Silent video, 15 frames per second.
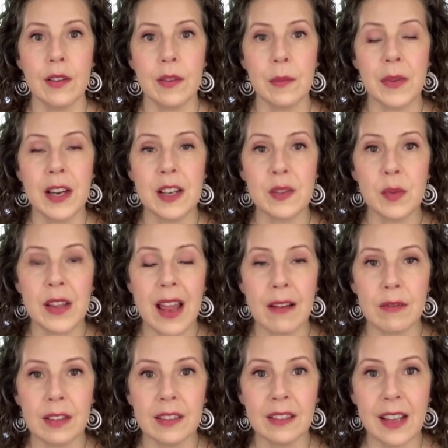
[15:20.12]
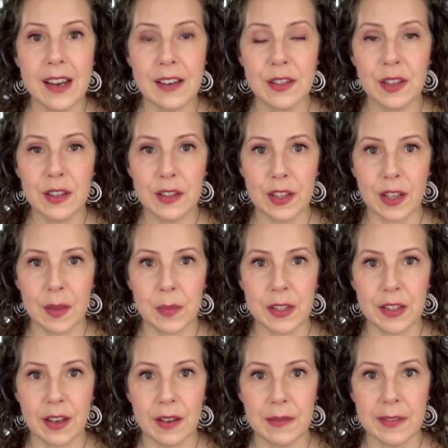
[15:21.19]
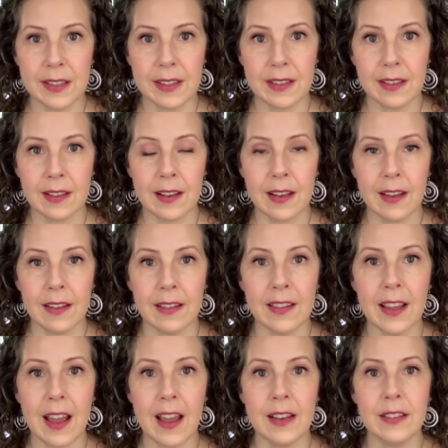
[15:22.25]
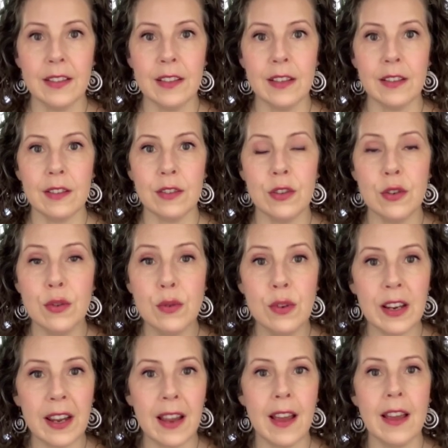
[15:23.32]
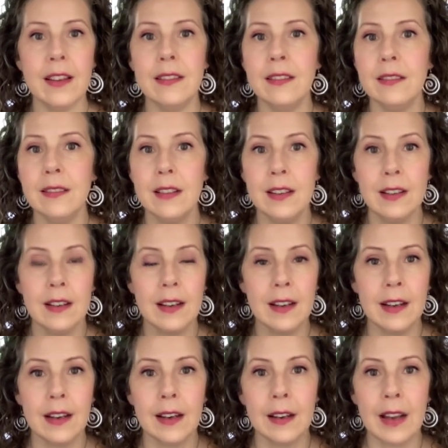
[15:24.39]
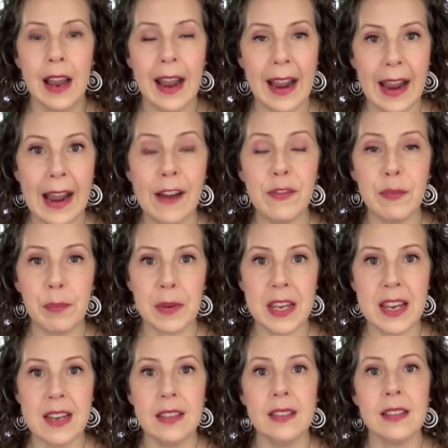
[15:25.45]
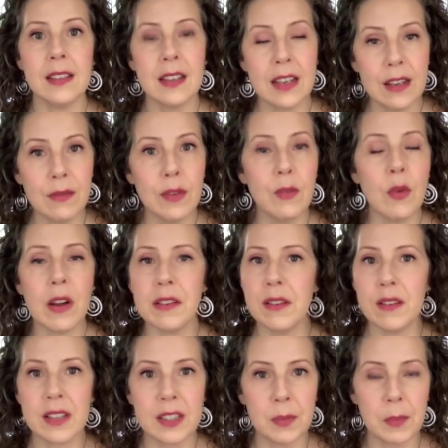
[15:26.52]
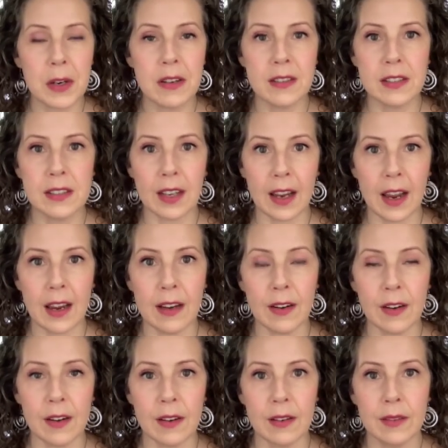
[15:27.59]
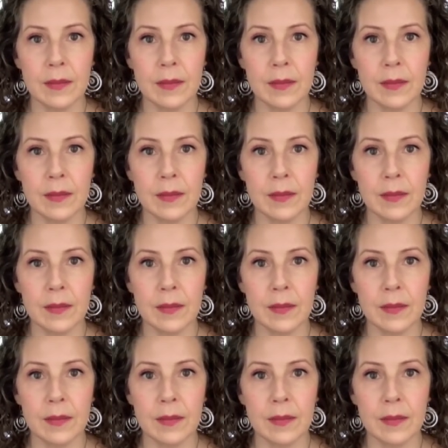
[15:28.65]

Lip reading: Because when that relationship shifts, then you can have peace even while you're experiencing anger.